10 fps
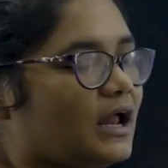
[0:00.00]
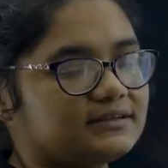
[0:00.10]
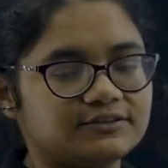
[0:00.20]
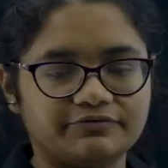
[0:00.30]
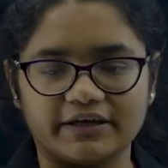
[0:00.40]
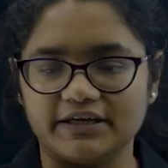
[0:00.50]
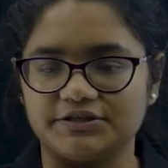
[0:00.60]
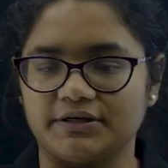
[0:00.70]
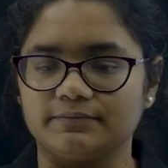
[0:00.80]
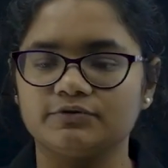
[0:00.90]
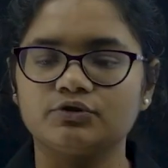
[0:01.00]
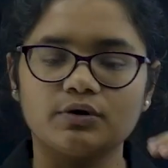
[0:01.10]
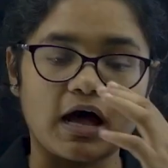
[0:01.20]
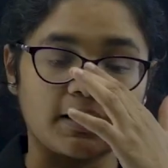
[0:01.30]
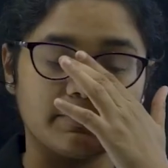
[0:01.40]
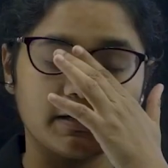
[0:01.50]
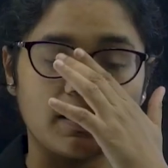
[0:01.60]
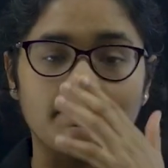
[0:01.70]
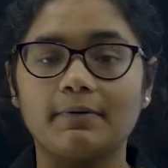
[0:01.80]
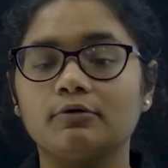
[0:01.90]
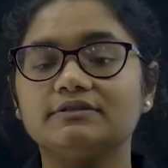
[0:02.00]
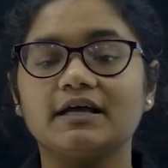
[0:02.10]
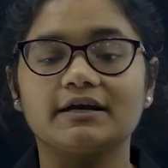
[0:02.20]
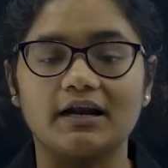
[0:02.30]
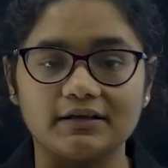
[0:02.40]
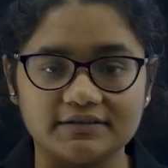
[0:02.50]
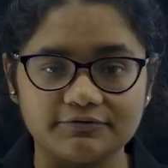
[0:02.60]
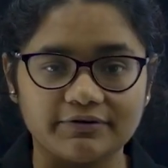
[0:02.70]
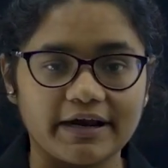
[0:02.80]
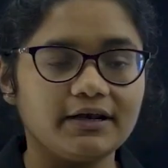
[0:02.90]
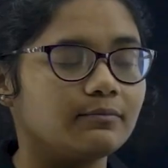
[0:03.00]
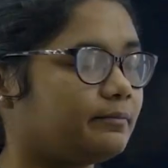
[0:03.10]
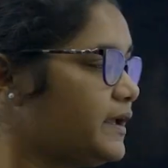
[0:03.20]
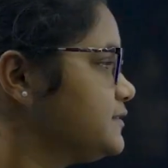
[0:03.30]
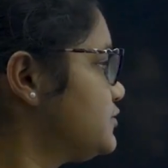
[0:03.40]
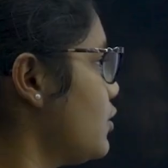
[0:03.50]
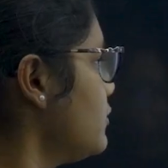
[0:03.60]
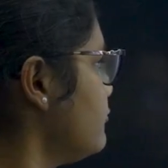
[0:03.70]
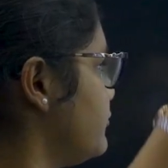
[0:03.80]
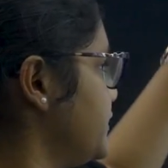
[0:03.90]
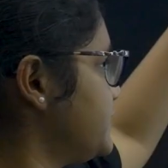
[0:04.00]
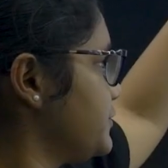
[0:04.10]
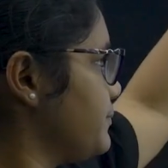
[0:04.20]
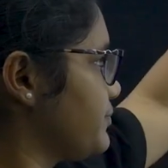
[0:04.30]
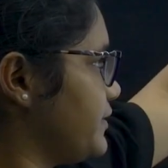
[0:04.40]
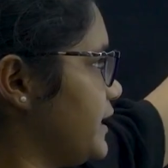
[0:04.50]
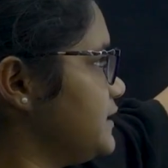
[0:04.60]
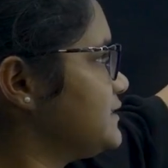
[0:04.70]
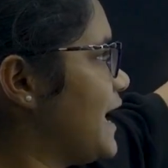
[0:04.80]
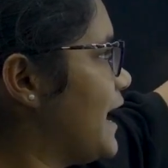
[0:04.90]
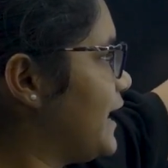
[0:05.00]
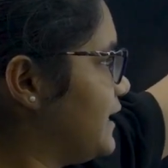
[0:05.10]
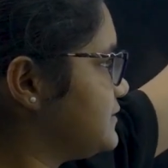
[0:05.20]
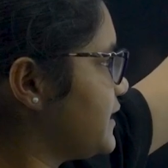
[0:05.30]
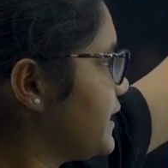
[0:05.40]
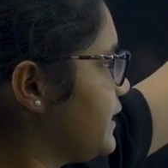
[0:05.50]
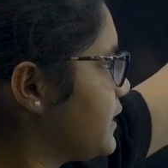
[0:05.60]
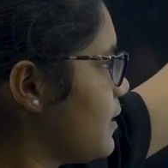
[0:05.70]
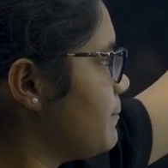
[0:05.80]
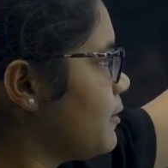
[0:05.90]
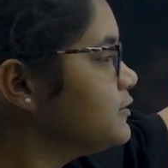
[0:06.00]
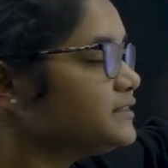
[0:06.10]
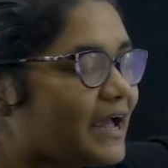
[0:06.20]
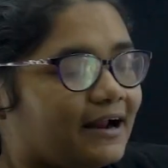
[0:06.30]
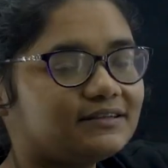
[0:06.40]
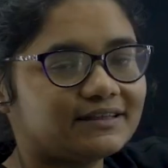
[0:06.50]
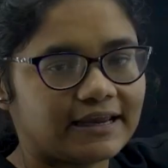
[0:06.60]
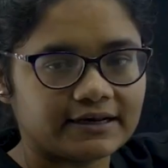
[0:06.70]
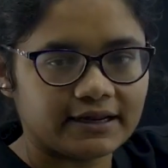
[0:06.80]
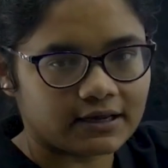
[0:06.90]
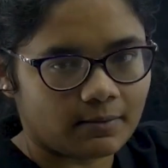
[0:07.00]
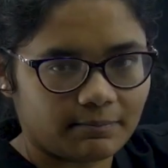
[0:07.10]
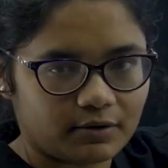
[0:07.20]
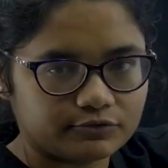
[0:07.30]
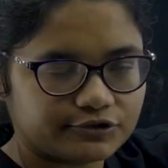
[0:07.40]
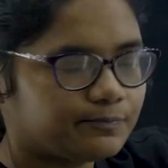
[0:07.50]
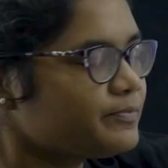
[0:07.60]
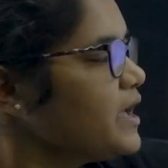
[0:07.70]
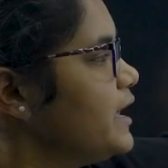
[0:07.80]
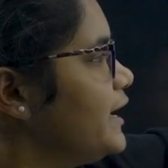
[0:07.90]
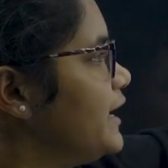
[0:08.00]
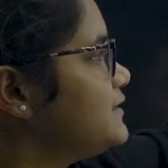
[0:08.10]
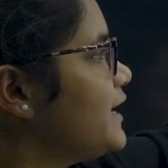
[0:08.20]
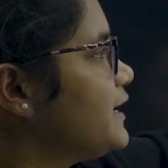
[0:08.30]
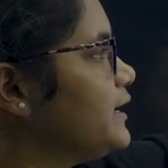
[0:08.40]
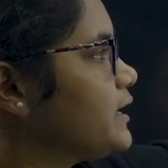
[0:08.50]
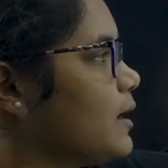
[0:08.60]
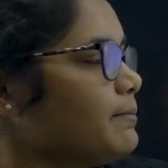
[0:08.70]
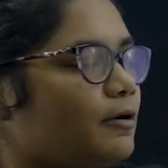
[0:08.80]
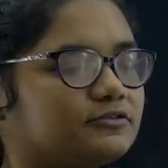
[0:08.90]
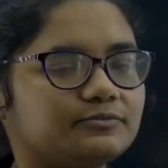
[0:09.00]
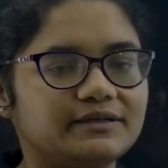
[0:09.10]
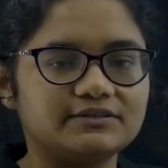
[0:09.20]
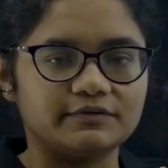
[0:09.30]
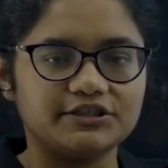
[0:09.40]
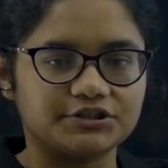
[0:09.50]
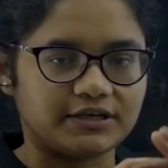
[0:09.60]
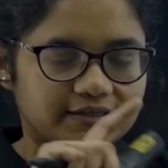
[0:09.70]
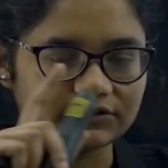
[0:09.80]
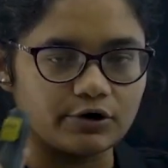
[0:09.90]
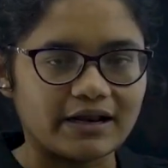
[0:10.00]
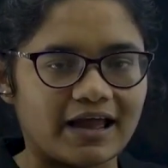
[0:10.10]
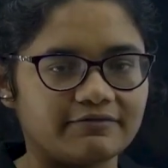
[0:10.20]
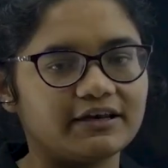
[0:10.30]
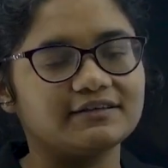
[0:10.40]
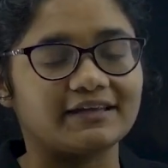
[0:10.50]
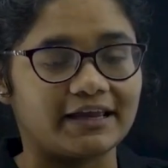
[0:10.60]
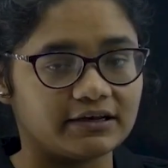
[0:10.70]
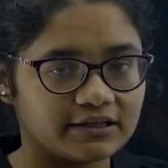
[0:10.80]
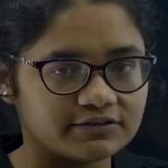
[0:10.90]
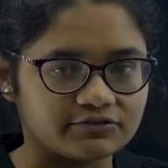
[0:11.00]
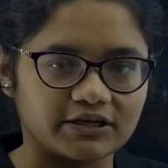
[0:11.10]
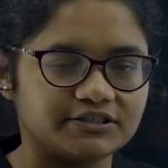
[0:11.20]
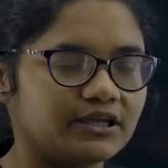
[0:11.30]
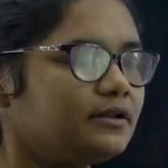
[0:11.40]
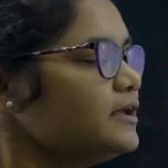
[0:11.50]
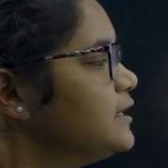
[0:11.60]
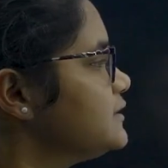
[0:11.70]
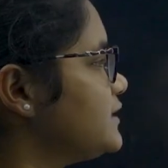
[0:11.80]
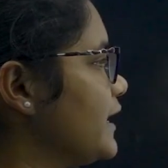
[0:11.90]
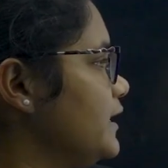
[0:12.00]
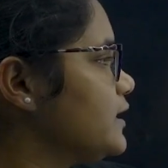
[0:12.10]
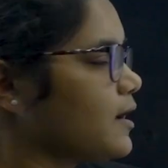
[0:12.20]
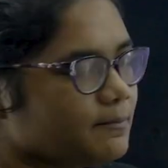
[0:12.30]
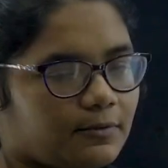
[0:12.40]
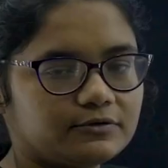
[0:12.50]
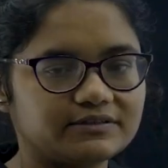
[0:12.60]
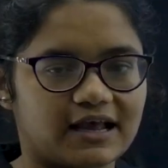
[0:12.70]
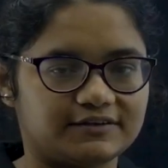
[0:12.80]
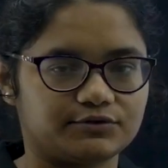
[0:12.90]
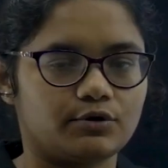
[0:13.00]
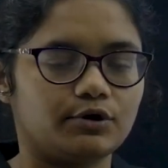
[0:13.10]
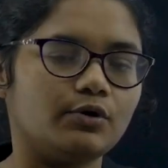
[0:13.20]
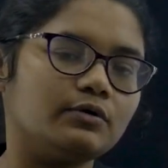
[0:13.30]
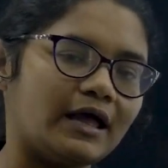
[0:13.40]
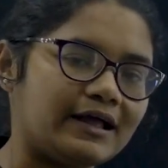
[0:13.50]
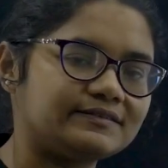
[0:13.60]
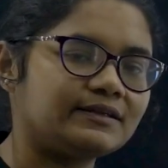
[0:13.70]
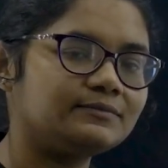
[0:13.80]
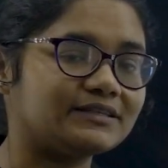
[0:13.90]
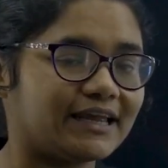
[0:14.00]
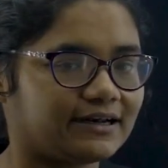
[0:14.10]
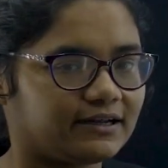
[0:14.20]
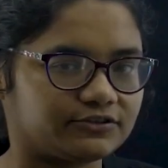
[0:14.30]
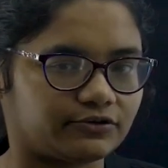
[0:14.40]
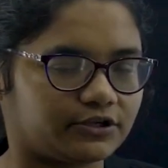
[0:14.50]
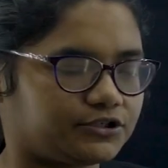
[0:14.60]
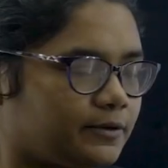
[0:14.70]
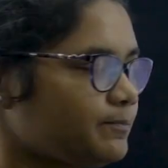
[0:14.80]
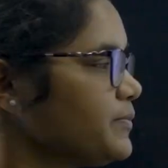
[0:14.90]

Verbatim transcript: classification. So, carbon compounds are classified based on first that is acyclic compounds and cyclic compounds. Acyclic compounds means which does not have any cyclic structure. Cyclic compounds as you all know has some cyclic structure.